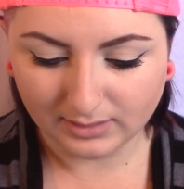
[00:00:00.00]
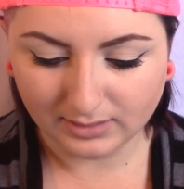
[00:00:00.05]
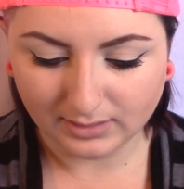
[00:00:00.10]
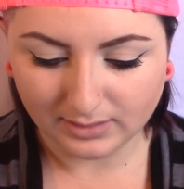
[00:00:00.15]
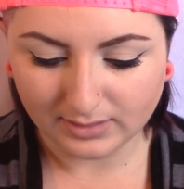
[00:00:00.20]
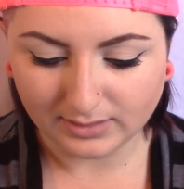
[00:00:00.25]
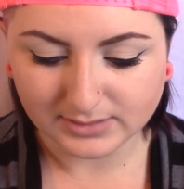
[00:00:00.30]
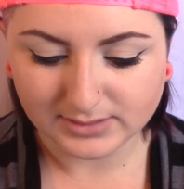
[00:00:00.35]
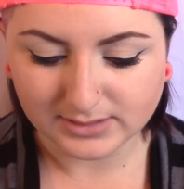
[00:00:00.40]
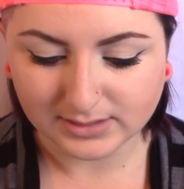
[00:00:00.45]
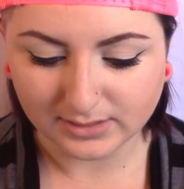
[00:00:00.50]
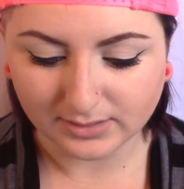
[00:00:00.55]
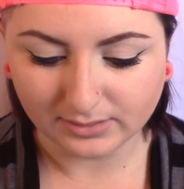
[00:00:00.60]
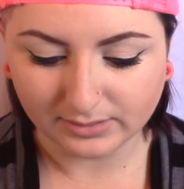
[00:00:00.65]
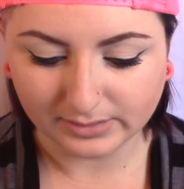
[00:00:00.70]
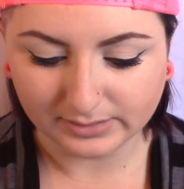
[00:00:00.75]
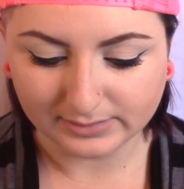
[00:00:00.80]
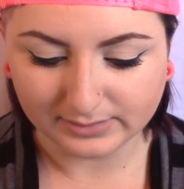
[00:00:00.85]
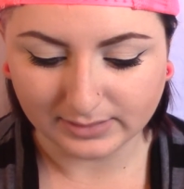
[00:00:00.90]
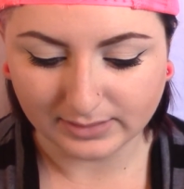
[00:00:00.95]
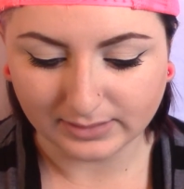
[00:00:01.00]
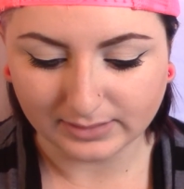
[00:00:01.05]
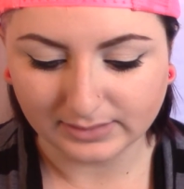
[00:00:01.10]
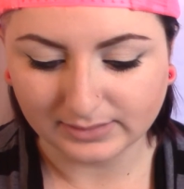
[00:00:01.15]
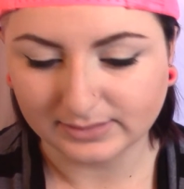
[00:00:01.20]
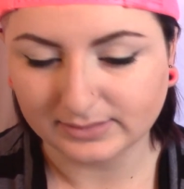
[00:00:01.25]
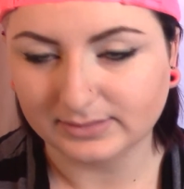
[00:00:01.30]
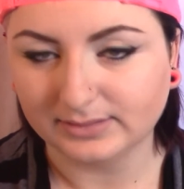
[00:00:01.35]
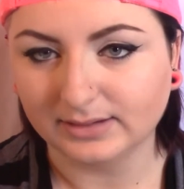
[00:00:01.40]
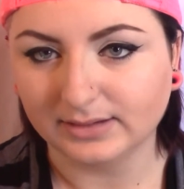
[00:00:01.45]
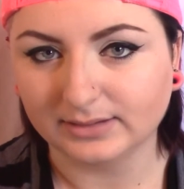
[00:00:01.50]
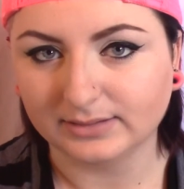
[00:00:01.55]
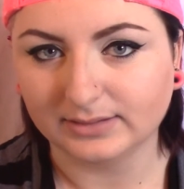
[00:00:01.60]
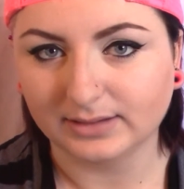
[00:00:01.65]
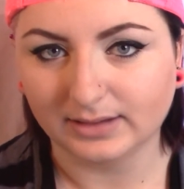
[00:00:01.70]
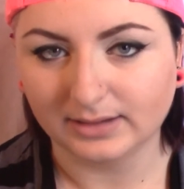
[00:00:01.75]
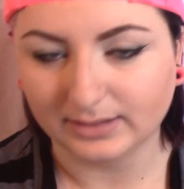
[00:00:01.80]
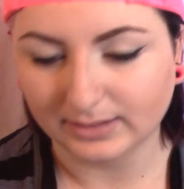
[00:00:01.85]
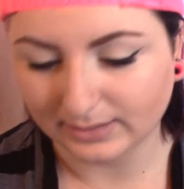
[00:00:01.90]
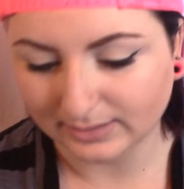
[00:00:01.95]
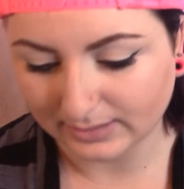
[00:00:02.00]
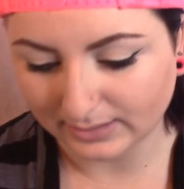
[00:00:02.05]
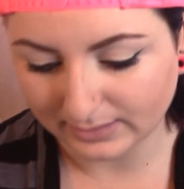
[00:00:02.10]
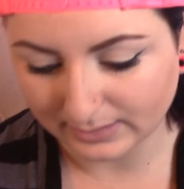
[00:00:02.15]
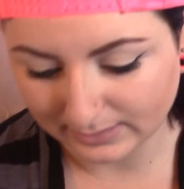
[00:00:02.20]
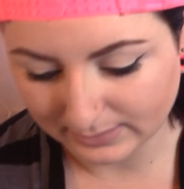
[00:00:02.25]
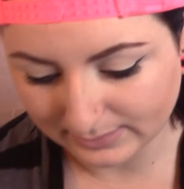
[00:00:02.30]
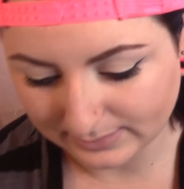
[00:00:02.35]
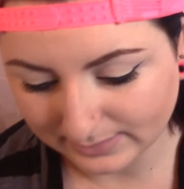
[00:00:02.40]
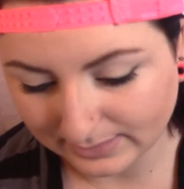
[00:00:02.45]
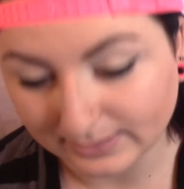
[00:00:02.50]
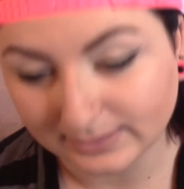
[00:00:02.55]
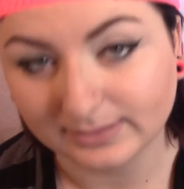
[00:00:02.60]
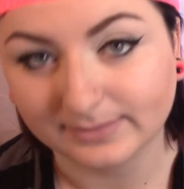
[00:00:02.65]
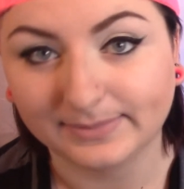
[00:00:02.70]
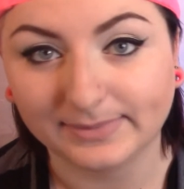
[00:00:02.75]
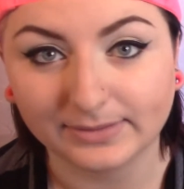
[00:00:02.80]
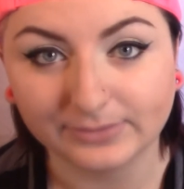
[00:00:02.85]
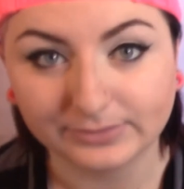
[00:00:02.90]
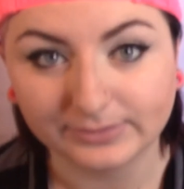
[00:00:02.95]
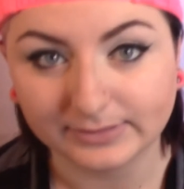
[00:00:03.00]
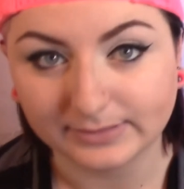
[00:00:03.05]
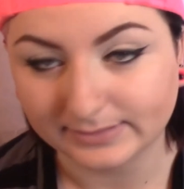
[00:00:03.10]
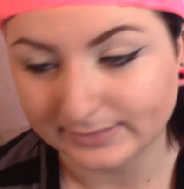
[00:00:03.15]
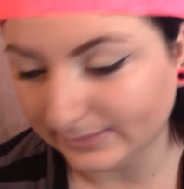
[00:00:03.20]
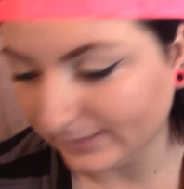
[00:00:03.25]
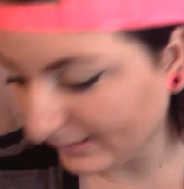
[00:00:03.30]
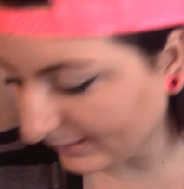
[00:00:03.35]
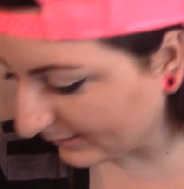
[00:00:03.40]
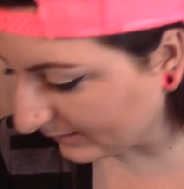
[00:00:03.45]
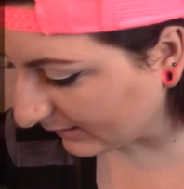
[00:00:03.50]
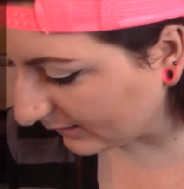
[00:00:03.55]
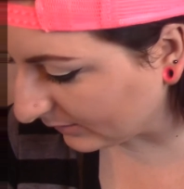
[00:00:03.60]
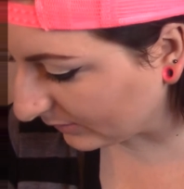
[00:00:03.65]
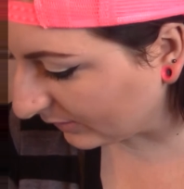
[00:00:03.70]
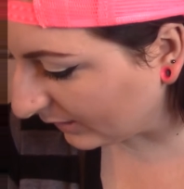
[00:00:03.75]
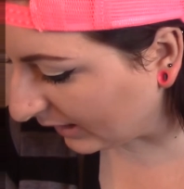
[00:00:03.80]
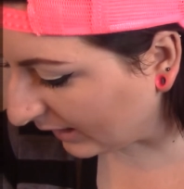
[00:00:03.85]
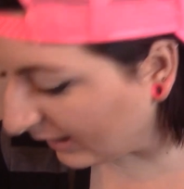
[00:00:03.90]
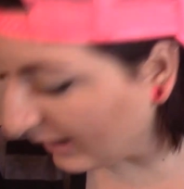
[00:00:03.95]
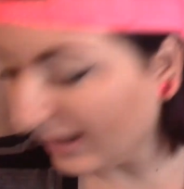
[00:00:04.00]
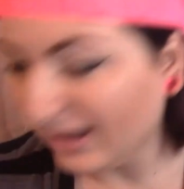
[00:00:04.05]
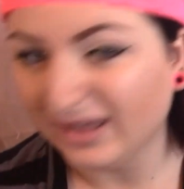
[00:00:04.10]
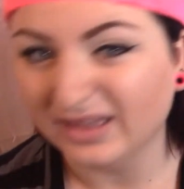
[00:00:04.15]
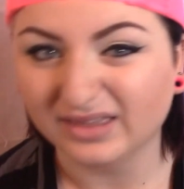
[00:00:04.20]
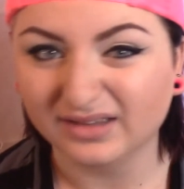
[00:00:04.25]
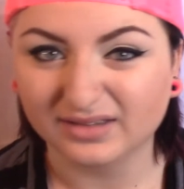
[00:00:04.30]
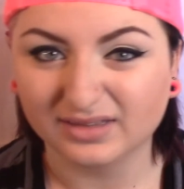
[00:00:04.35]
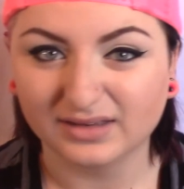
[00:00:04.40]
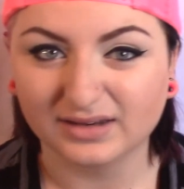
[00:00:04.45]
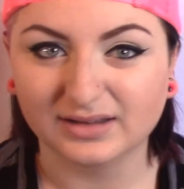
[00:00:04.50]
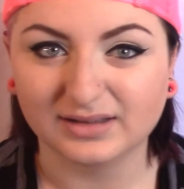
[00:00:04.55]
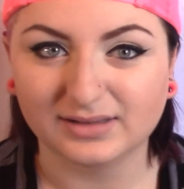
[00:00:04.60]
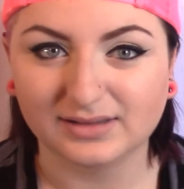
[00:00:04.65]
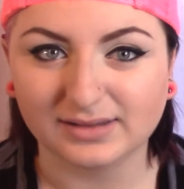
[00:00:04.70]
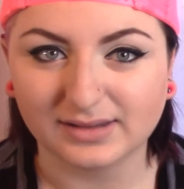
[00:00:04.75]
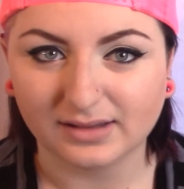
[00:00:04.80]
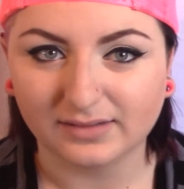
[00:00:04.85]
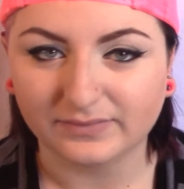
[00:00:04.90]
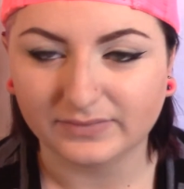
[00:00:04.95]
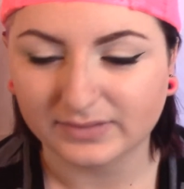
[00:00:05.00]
also it's not gonna stick to anything that's not supposed to stick to other than itself.